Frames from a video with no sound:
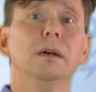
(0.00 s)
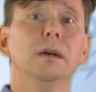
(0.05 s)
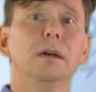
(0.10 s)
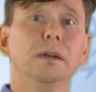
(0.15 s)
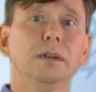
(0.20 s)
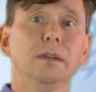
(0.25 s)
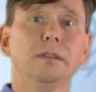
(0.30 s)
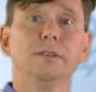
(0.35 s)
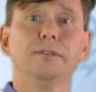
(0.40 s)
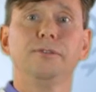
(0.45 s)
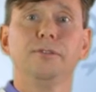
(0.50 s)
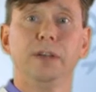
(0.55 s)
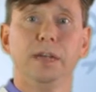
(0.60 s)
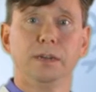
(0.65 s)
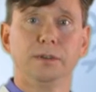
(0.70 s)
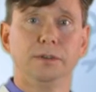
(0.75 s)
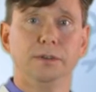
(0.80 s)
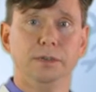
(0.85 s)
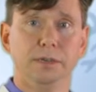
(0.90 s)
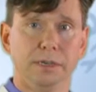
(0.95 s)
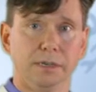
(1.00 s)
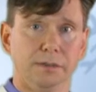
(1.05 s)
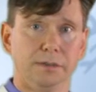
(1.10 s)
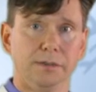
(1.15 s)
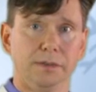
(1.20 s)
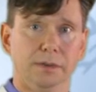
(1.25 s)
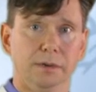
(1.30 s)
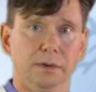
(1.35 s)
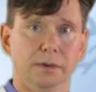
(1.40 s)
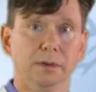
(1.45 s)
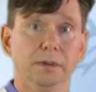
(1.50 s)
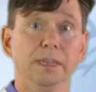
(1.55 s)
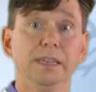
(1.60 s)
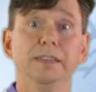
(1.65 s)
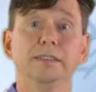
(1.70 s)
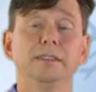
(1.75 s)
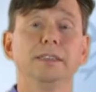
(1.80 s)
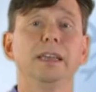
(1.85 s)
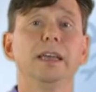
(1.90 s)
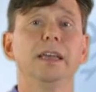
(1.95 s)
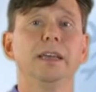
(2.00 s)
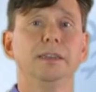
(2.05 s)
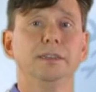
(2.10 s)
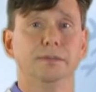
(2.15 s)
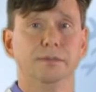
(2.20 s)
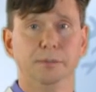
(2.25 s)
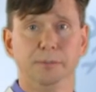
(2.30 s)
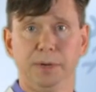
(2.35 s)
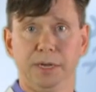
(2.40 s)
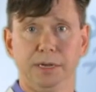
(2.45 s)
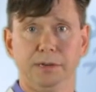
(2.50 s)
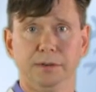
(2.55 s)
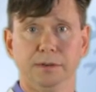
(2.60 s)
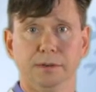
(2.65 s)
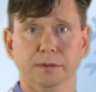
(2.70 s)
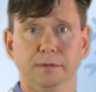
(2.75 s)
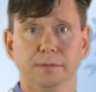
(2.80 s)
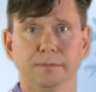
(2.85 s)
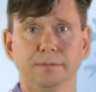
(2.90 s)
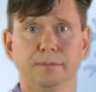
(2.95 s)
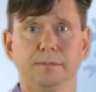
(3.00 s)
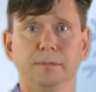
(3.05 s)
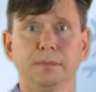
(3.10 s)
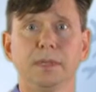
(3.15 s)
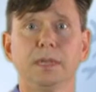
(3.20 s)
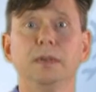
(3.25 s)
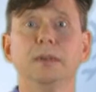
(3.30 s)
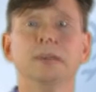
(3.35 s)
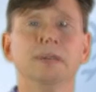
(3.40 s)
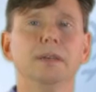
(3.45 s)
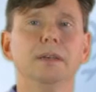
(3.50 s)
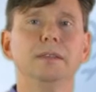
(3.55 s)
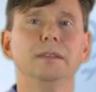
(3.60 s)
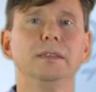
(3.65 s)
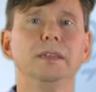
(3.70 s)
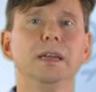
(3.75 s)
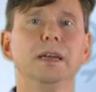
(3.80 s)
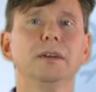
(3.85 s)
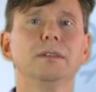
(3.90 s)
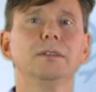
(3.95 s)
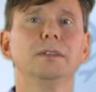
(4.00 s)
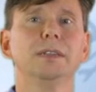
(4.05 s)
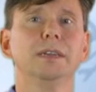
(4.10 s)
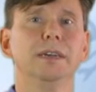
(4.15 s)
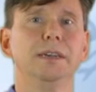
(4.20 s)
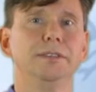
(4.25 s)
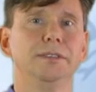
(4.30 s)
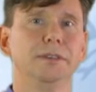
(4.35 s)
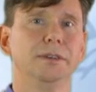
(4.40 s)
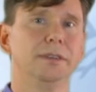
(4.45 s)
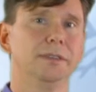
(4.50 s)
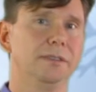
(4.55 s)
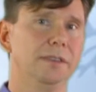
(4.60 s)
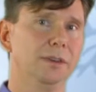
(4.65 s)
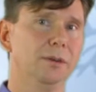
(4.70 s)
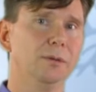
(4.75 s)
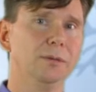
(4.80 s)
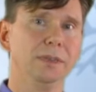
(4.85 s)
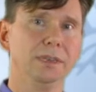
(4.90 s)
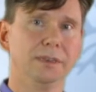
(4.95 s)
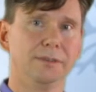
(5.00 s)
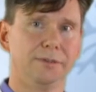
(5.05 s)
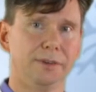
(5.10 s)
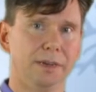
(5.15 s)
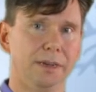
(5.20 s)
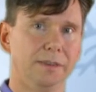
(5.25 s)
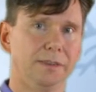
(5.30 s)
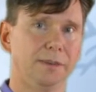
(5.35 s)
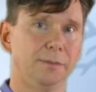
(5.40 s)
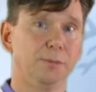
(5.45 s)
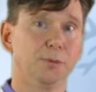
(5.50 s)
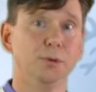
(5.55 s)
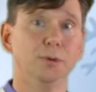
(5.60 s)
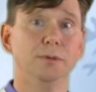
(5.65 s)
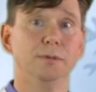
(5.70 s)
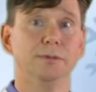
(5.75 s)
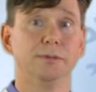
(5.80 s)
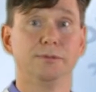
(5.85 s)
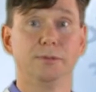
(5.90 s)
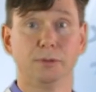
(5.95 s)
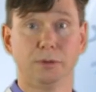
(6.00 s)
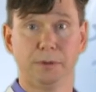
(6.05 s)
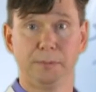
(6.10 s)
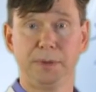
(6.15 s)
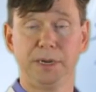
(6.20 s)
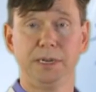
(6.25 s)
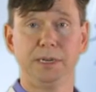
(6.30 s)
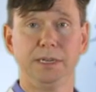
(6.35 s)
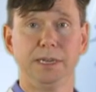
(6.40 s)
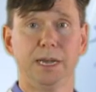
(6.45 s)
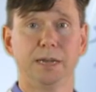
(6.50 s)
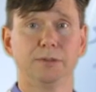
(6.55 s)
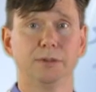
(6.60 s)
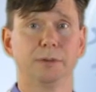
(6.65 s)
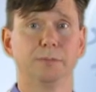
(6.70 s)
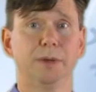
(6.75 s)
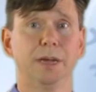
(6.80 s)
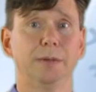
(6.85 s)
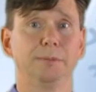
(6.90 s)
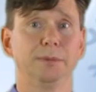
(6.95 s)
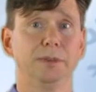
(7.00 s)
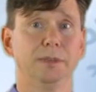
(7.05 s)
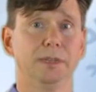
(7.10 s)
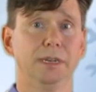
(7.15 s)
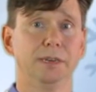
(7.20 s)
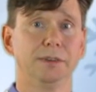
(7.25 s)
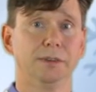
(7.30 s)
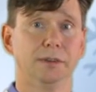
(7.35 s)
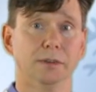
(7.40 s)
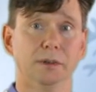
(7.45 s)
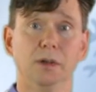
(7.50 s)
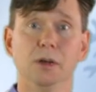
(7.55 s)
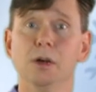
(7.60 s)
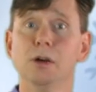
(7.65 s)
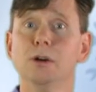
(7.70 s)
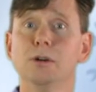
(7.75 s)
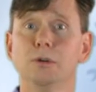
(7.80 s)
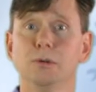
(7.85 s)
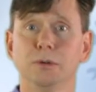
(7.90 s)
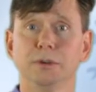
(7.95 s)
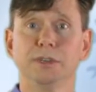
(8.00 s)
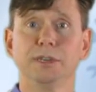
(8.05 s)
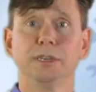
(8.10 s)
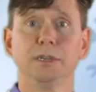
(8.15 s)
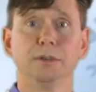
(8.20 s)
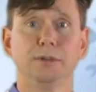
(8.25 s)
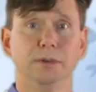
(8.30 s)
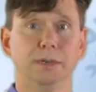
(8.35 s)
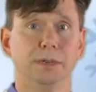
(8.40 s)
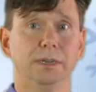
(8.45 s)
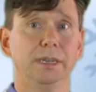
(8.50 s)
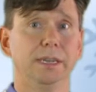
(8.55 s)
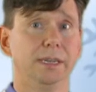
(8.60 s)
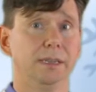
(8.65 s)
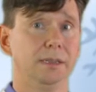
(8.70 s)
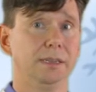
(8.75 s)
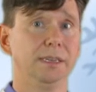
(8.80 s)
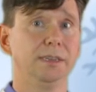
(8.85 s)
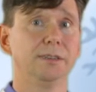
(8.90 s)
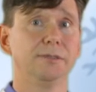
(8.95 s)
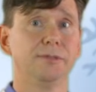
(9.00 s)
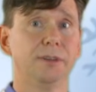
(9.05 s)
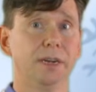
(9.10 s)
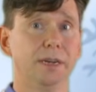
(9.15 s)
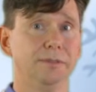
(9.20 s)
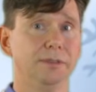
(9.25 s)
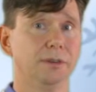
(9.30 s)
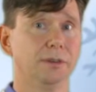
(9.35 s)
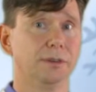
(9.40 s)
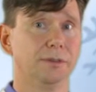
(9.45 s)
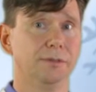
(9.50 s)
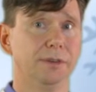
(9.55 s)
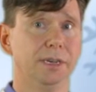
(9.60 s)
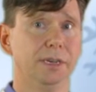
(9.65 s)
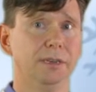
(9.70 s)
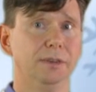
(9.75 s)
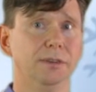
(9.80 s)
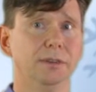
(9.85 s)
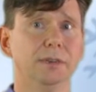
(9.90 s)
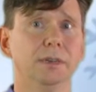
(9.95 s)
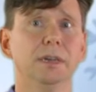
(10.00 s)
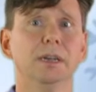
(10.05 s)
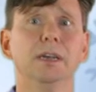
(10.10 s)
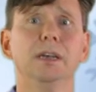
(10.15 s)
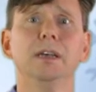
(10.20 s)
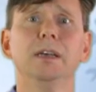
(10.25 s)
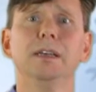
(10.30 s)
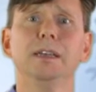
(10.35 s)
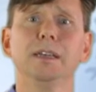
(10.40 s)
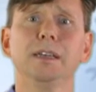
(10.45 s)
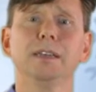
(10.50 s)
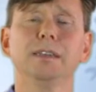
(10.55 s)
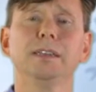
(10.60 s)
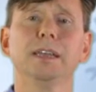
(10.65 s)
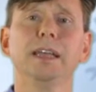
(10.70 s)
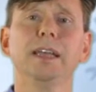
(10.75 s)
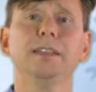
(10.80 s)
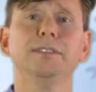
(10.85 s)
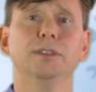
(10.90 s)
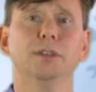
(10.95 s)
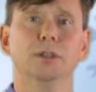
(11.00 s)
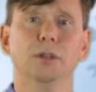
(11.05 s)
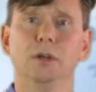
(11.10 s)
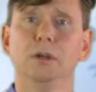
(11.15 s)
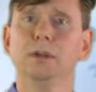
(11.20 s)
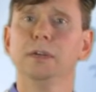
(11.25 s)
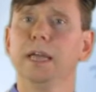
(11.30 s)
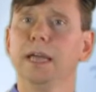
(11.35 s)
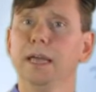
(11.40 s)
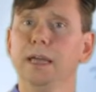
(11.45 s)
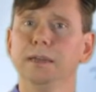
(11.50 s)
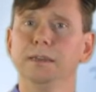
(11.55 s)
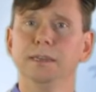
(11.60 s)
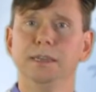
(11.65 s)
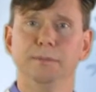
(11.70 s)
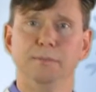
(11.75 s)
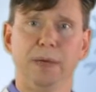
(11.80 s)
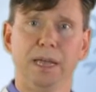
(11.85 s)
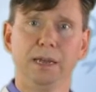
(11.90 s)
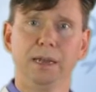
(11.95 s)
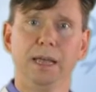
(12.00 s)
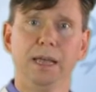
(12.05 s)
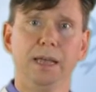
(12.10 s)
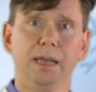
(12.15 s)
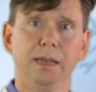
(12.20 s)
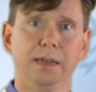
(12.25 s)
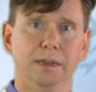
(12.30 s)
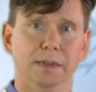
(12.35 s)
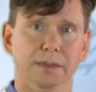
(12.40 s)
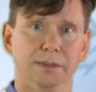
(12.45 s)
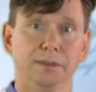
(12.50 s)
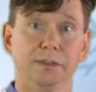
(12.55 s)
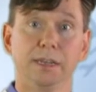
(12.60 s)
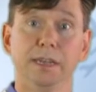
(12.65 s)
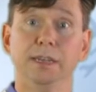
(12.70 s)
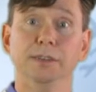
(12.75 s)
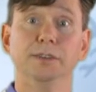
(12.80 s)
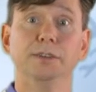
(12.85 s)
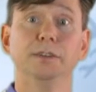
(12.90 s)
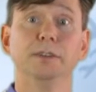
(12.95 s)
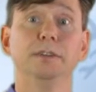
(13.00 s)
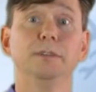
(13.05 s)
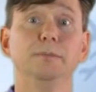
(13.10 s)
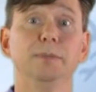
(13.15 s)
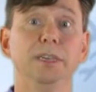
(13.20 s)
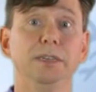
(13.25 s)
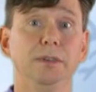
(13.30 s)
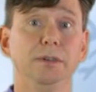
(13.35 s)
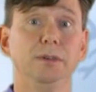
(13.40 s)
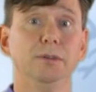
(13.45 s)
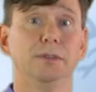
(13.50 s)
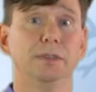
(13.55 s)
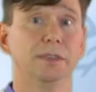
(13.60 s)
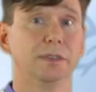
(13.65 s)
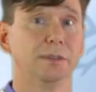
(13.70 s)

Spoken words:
Another factor to consider is the age of the patient. The aerolizer is the only device approved for a pediatric population or children at least 5 years of age. It contains a long-acting beta agonist and shouldn't be used